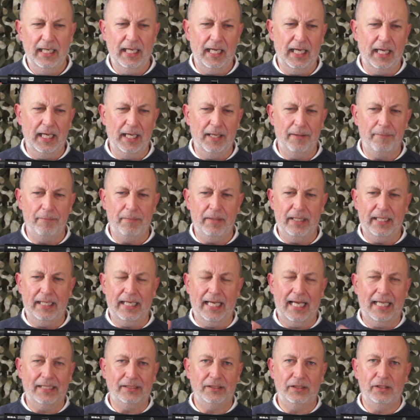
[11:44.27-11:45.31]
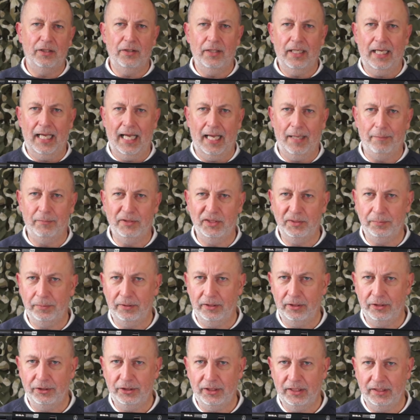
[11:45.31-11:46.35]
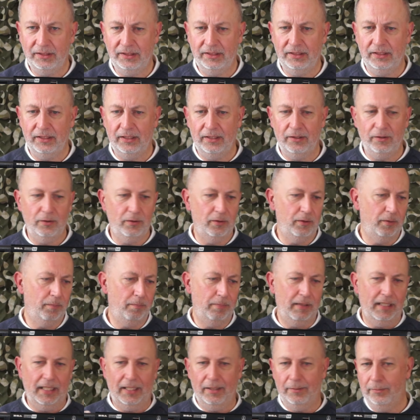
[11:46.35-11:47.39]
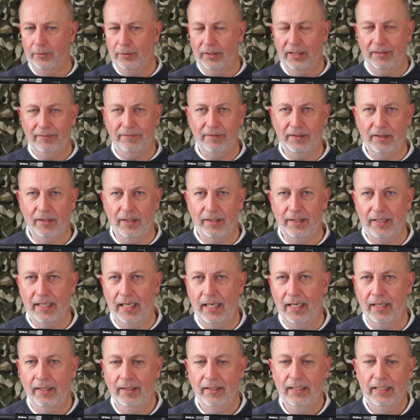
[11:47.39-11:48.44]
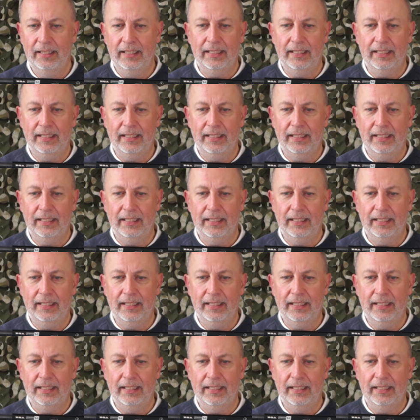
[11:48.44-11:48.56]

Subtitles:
It hasn't got a hammer spring adjuster or a plenum or anything like that.